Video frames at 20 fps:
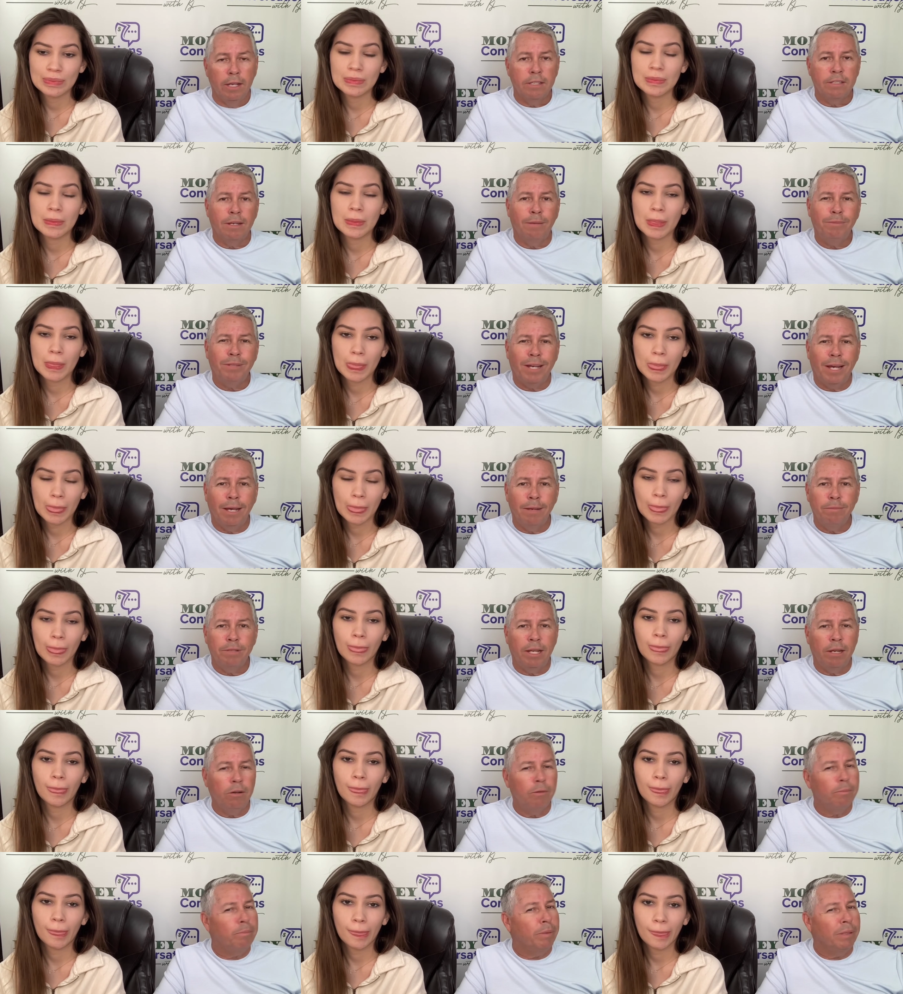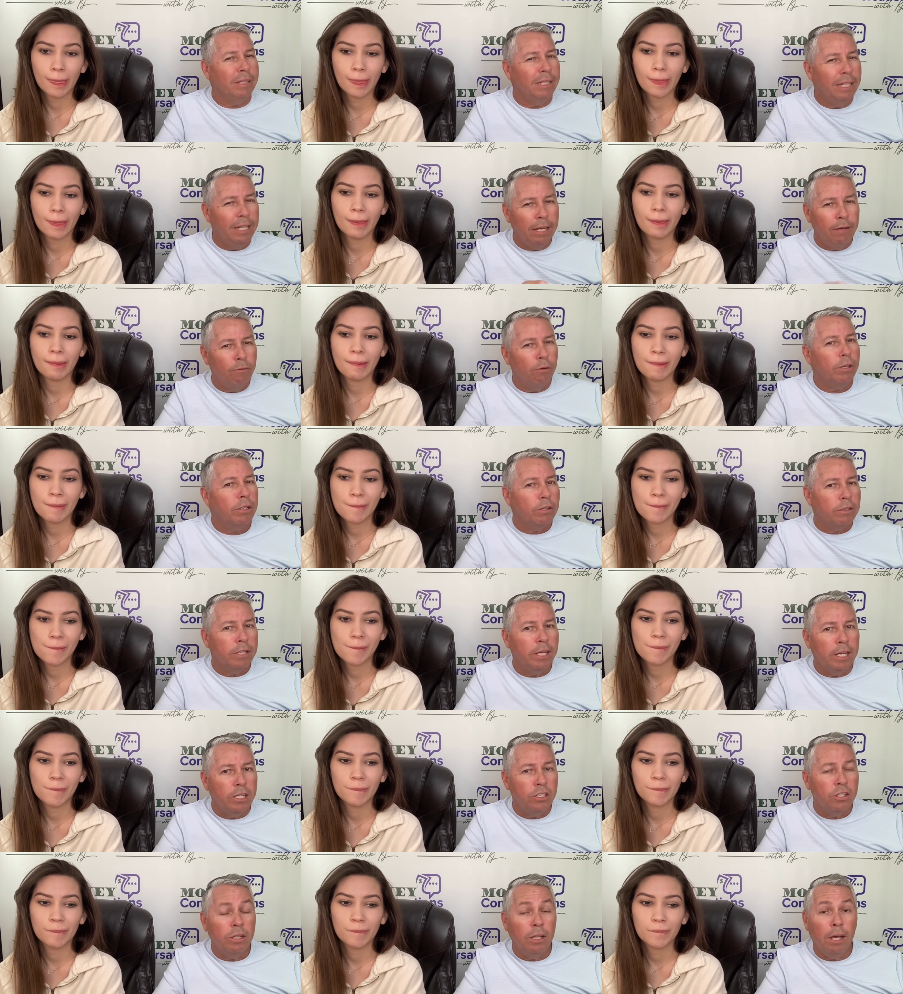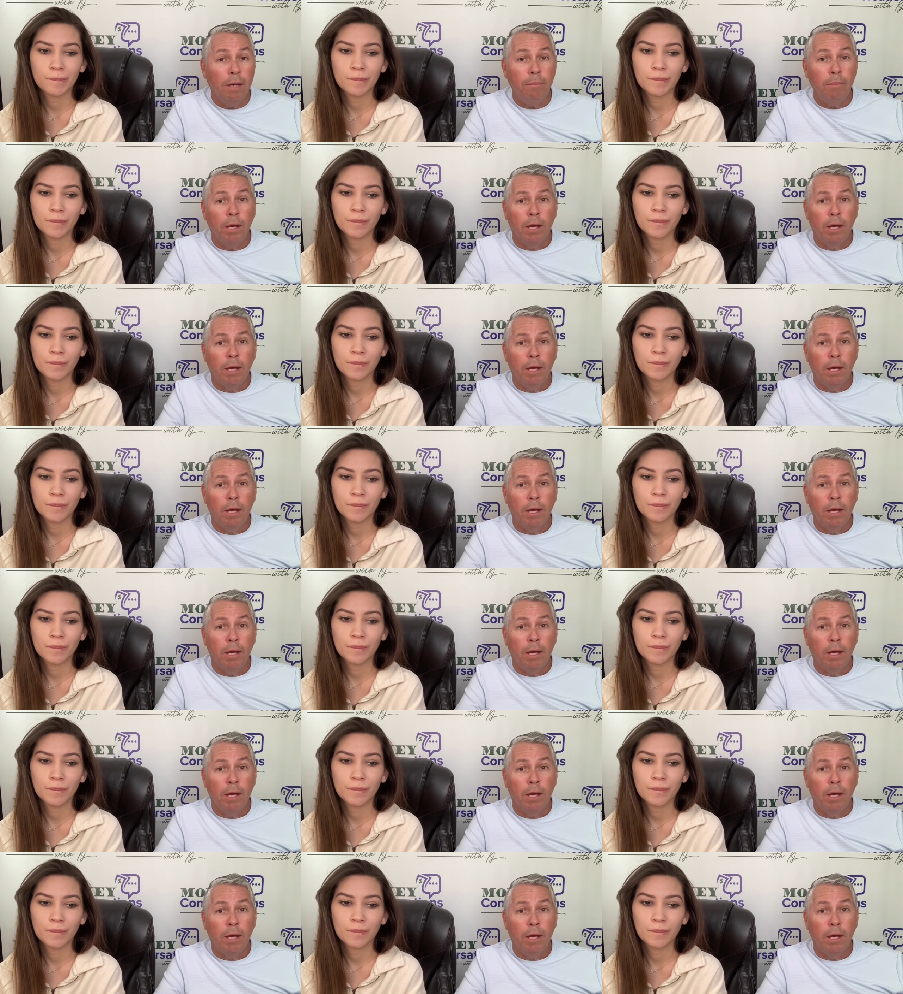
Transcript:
Speaker 1: Sometimes they don't believe what you're teaching them,